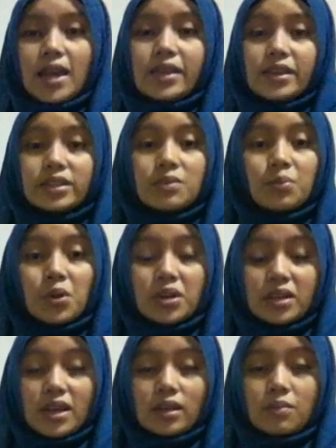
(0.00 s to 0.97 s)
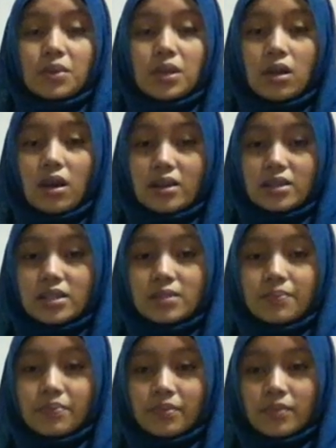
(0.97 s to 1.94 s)
It is important
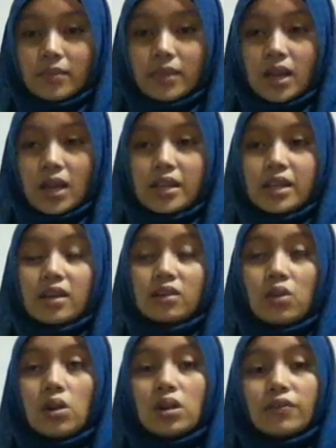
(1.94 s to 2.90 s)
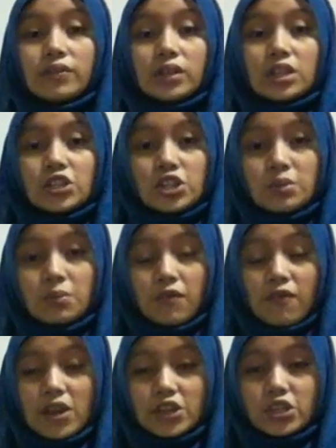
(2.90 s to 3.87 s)
because the goal of the teaching
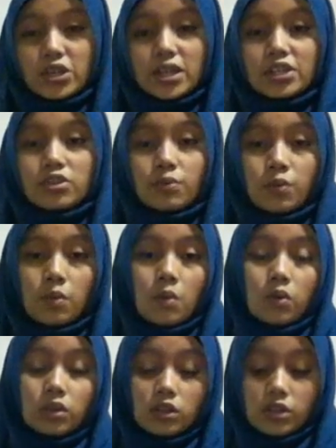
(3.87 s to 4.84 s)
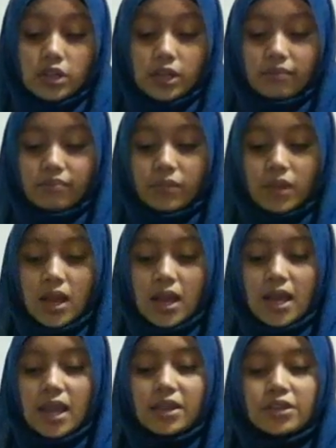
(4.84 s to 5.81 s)
profession is to promote learning.
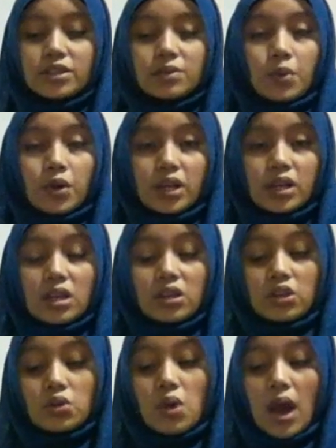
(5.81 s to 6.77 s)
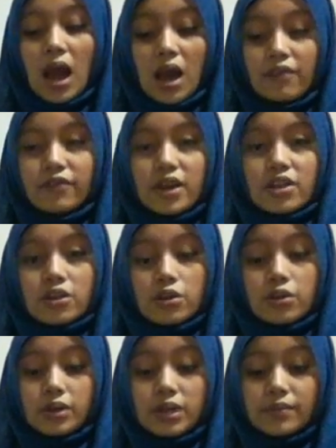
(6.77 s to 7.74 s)
It is important that you have a
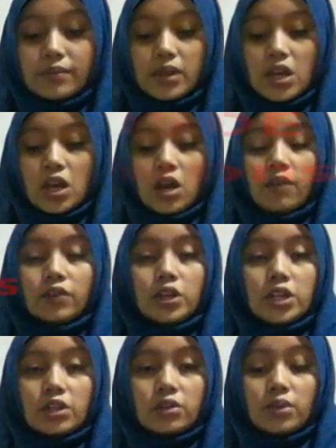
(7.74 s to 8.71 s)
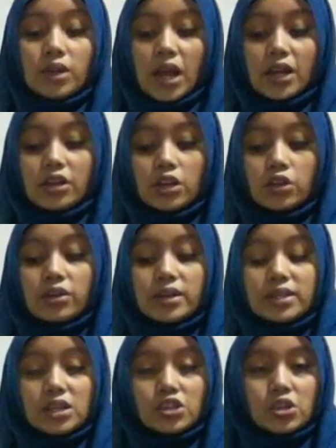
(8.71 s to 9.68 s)
theory of learning to guide your
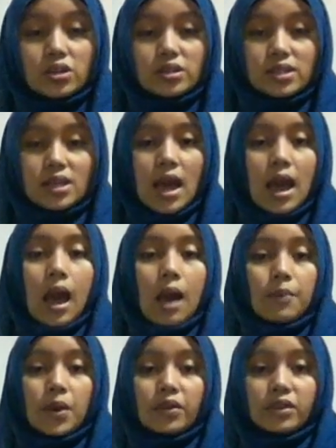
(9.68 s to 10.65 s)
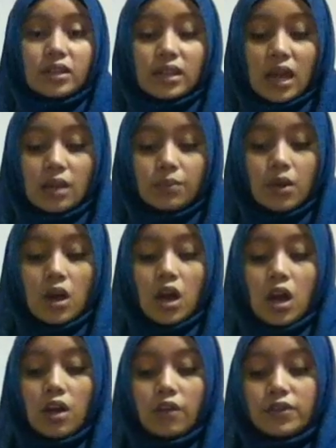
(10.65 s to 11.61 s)
decisions about the type
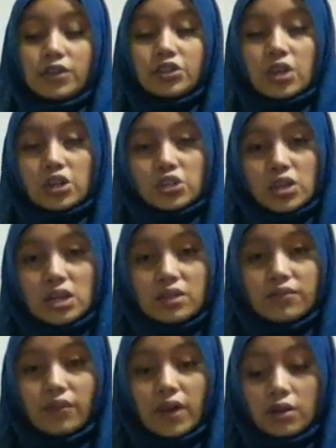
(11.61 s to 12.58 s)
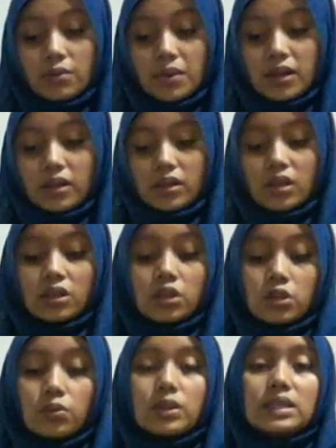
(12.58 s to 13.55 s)
of instructional environment that
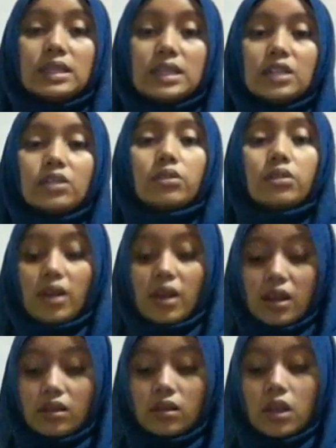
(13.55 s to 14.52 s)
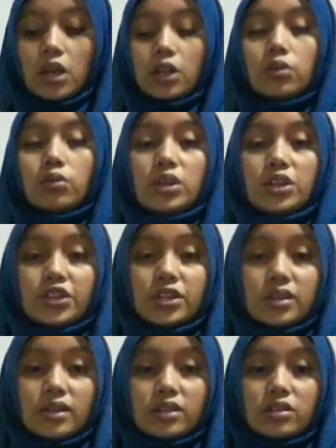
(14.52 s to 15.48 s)
you will need to create to reach
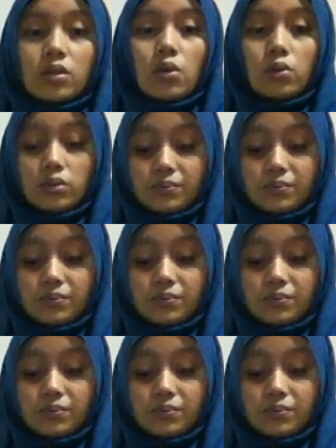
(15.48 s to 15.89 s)
this goal,